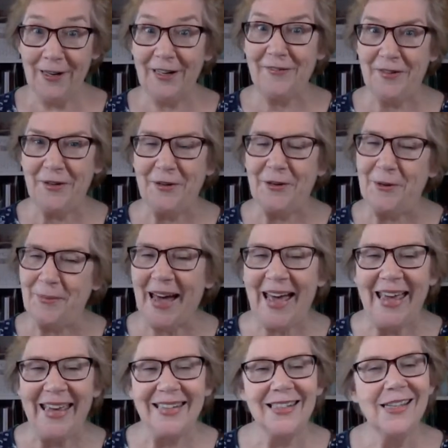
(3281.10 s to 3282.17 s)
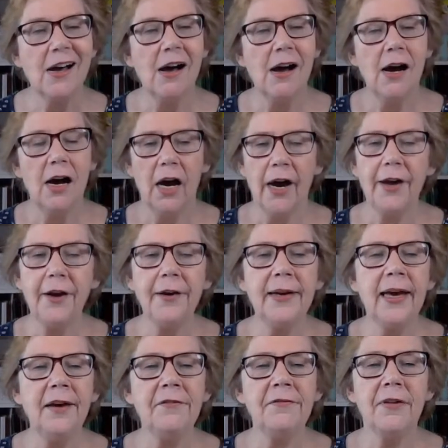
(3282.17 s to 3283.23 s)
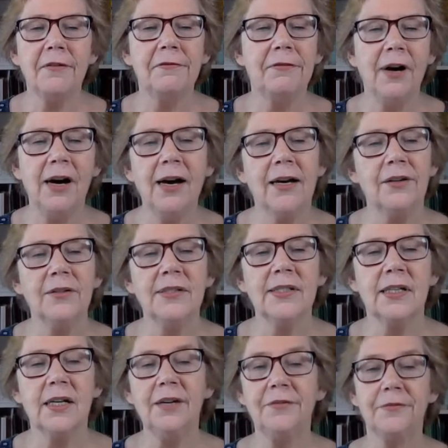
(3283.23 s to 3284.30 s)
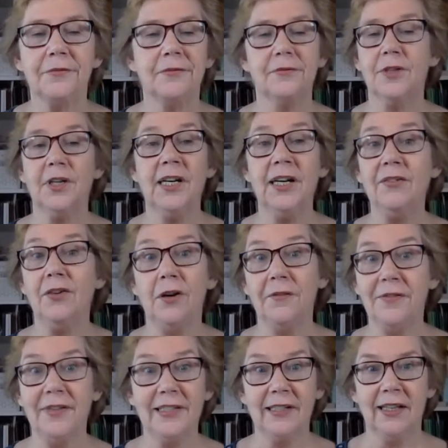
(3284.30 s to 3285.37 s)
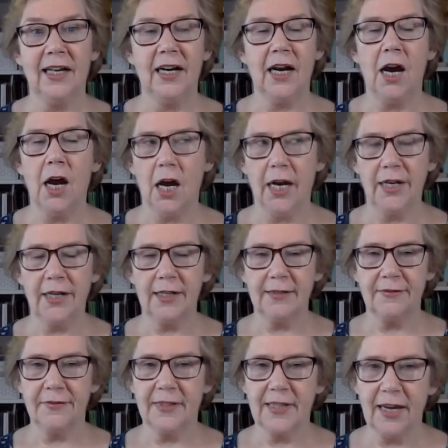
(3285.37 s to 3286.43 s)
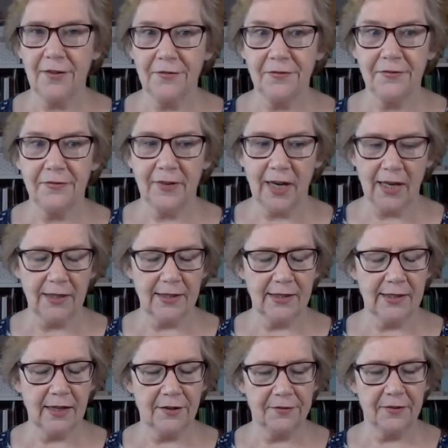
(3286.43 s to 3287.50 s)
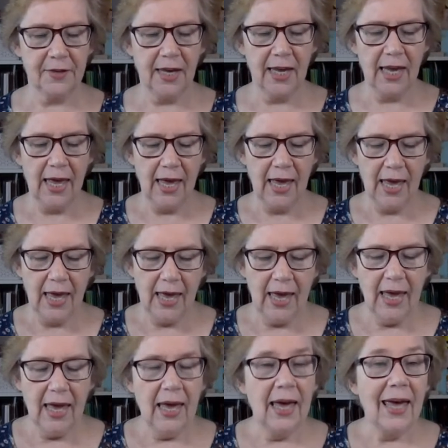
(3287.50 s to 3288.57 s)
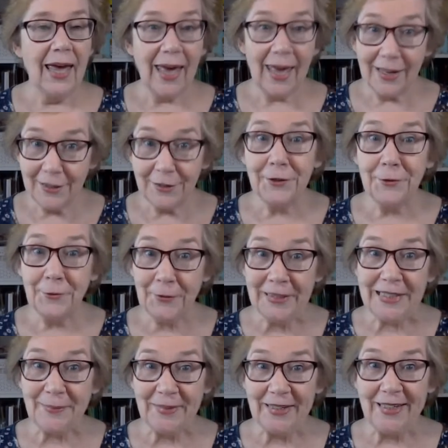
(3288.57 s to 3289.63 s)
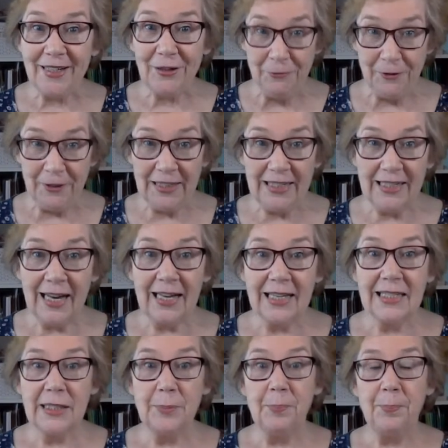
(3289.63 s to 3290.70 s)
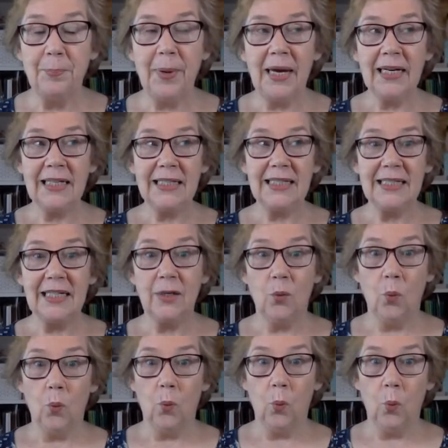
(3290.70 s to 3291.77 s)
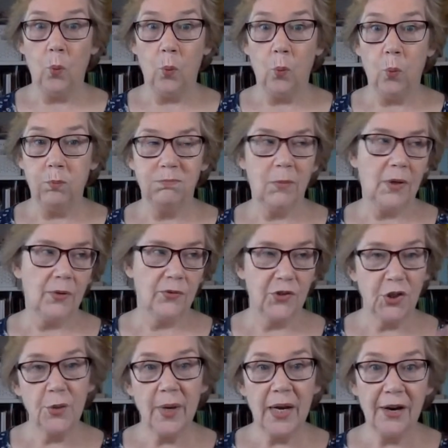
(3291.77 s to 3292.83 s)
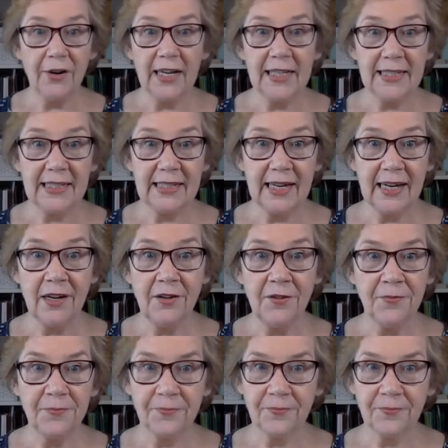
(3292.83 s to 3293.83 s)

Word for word: I really feel your pain. I don't have files. I don't have office clutter. I just have other stuff. And it annoys me. It really does. But it's in well, two areas now.